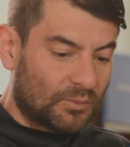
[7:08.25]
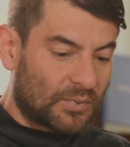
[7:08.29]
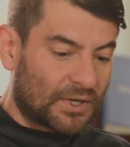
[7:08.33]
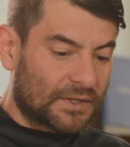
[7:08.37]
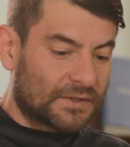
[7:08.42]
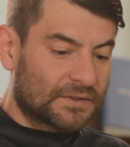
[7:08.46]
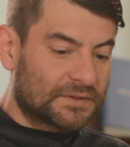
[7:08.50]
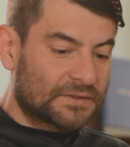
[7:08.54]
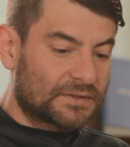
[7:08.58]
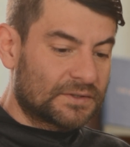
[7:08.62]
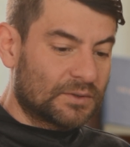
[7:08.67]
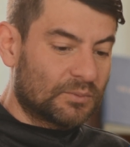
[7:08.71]

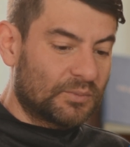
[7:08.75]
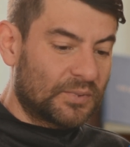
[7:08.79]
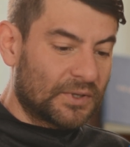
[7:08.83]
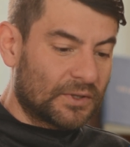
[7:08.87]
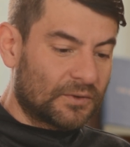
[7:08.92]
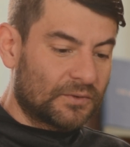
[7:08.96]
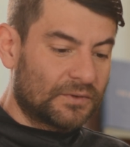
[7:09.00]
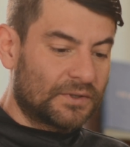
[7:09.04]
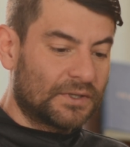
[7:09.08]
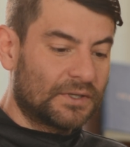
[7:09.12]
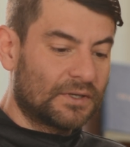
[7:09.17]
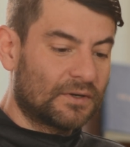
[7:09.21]
by the
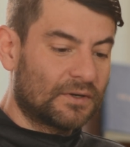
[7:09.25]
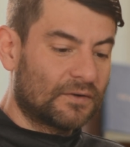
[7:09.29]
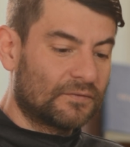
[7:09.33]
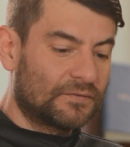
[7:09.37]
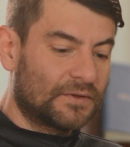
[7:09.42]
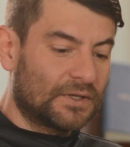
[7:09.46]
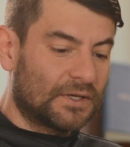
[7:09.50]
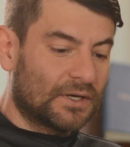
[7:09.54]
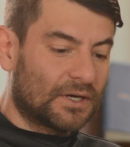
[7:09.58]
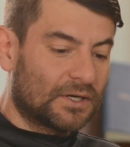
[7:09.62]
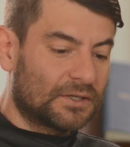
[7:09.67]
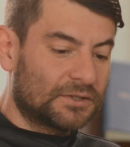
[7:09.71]
stability
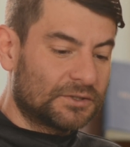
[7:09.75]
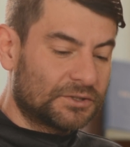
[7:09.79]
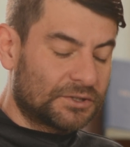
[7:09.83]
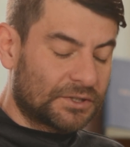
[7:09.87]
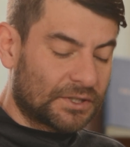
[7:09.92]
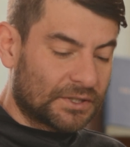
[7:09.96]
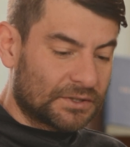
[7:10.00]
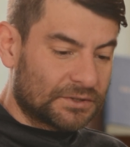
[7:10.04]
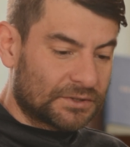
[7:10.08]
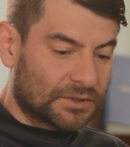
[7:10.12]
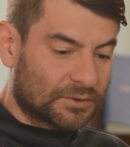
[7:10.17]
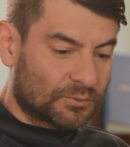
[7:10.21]
of the
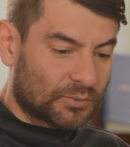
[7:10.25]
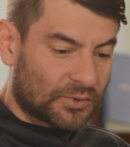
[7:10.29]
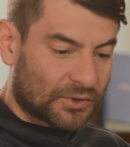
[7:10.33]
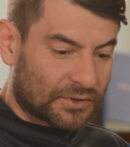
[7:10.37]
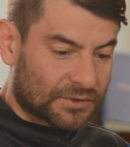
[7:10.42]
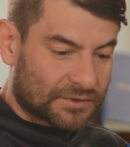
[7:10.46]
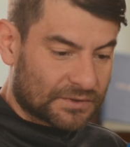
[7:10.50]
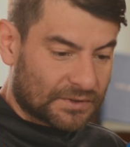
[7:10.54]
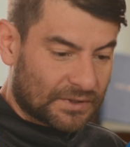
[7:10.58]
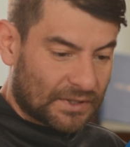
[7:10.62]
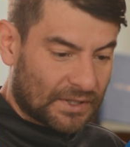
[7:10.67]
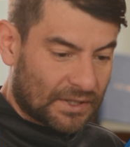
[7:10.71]
unchanging
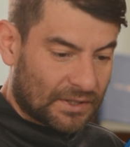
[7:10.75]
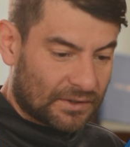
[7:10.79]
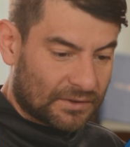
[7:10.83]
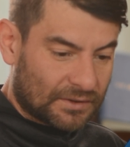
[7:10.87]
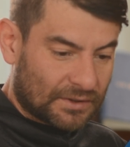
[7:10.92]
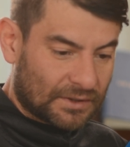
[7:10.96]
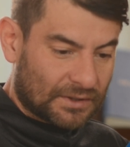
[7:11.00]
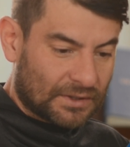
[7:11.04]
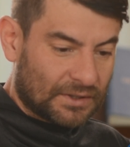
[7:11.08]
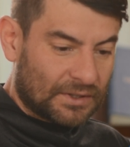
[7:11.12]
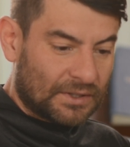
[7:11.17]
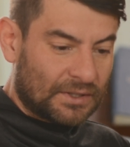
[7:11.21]

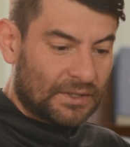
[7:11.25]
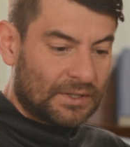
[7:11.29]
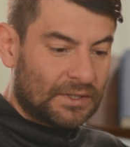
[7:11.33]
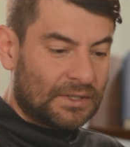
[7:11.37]
personality.